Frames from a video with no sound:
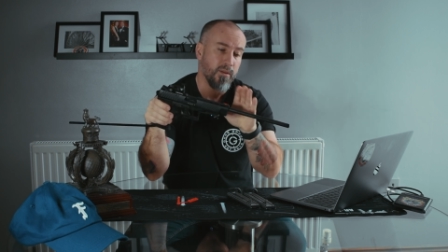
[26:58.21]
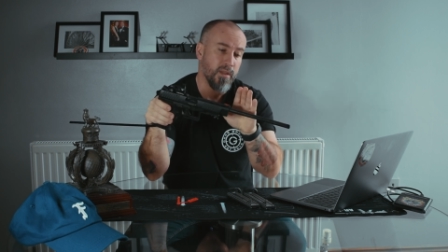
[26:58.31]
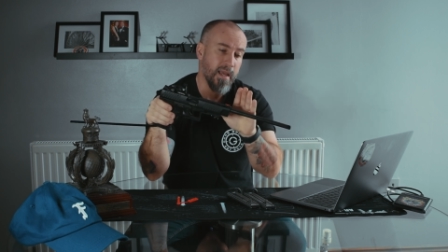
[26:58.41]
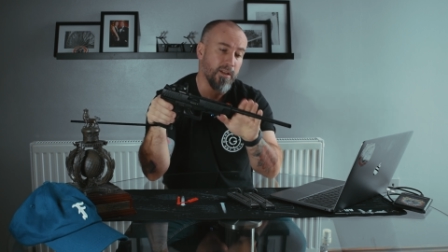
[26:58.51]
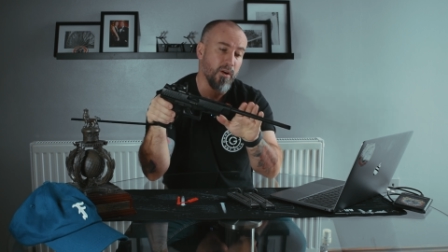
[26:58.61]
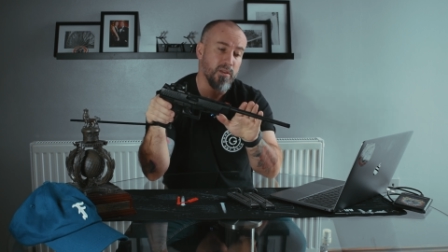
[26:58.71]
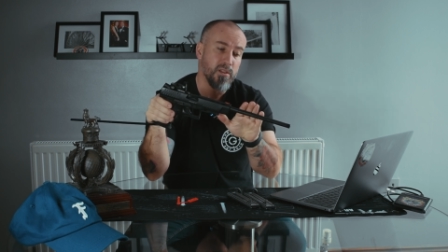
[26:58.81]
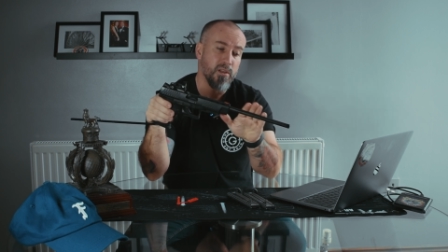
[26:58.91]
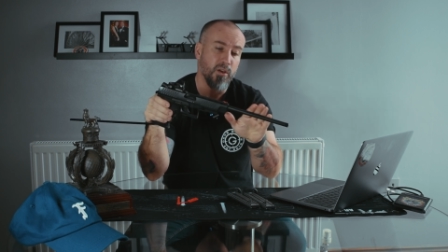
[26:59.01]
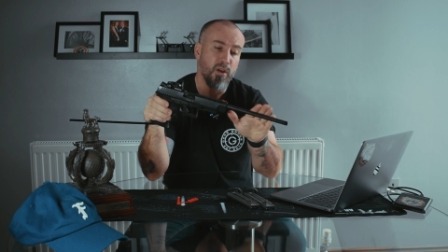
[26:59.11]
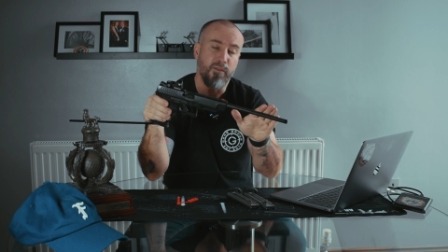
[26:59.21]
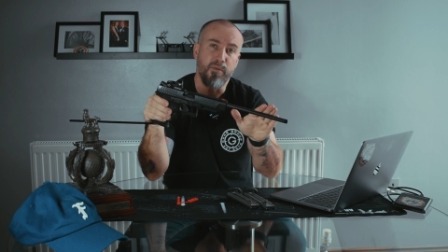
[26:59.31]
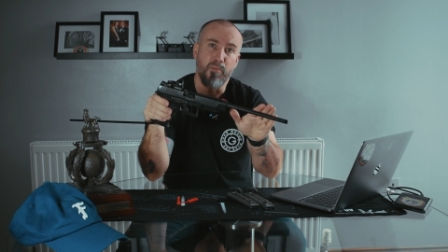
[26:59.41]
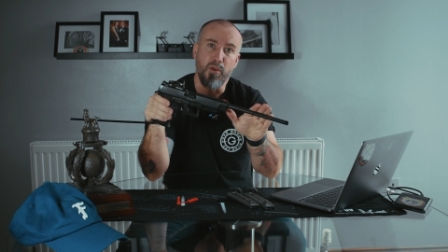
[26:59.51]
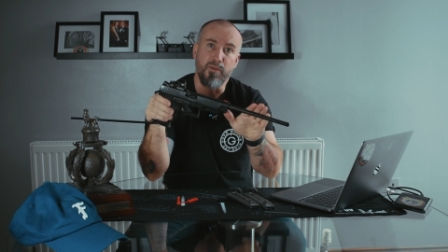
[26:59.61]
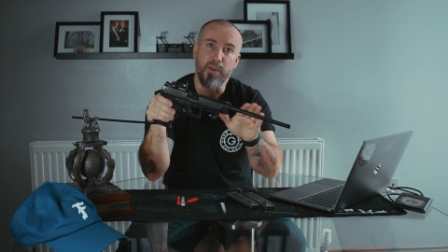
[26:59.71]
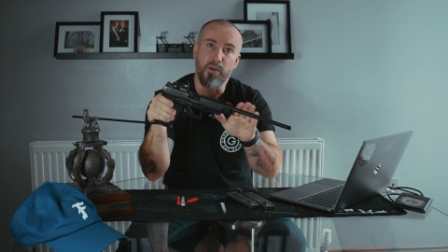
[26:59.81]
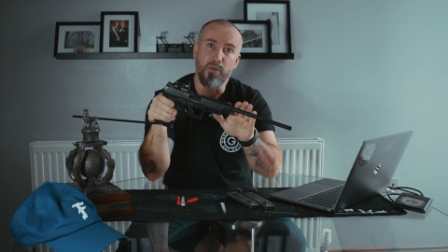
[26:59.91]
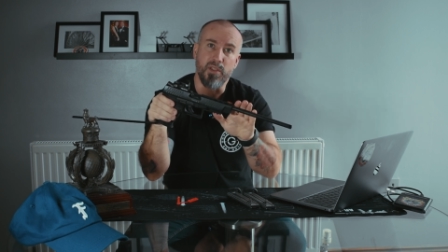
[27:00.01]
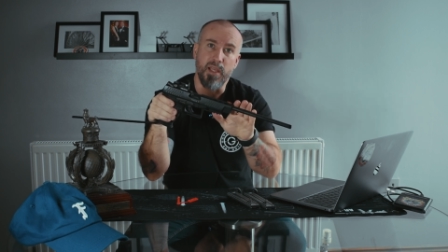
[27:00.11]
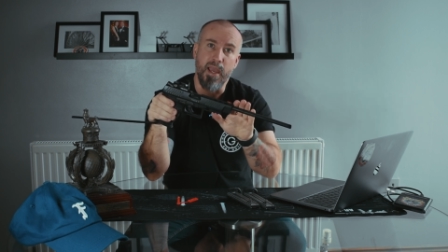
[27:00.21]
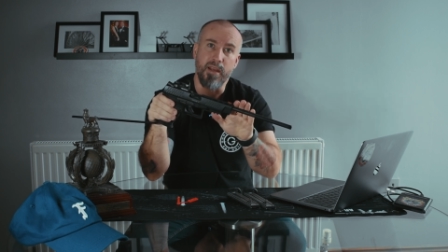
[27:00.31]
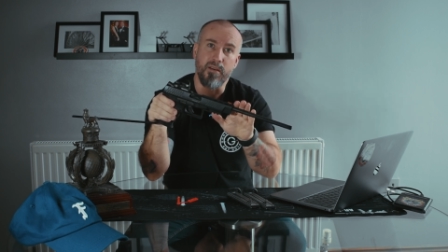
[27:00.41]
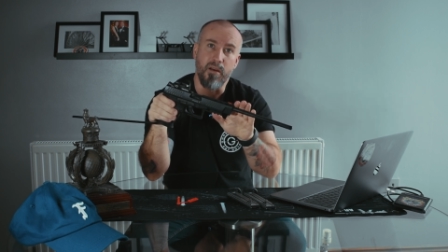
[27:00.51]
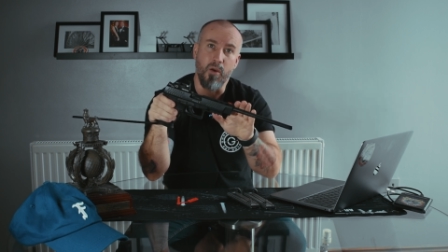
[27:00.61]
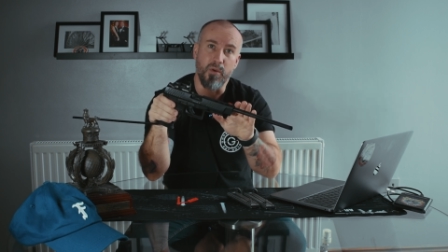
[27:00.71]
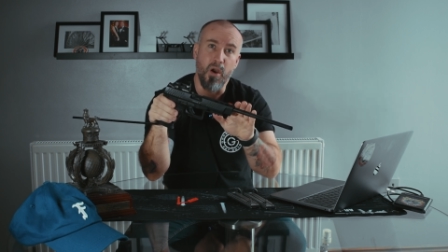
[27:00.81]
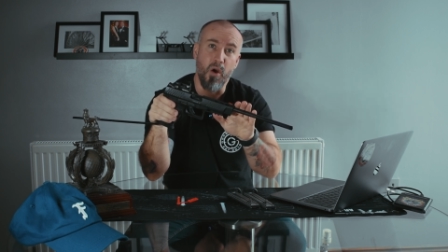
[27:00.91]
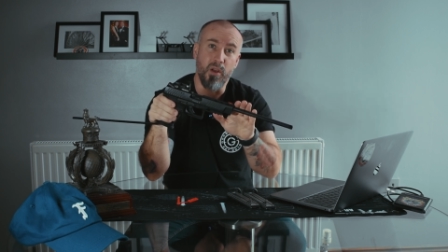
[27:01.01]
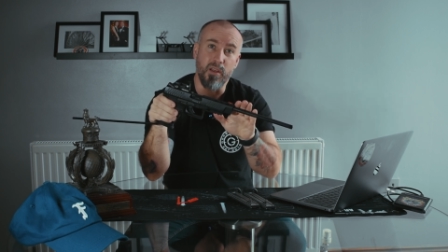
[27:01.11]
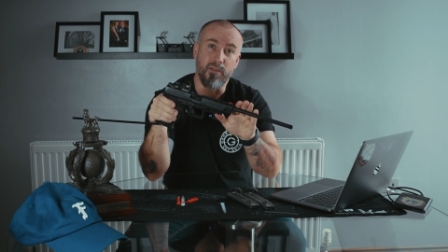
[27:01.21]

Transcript: The add-ons that I got from Bluefields, again, I would highly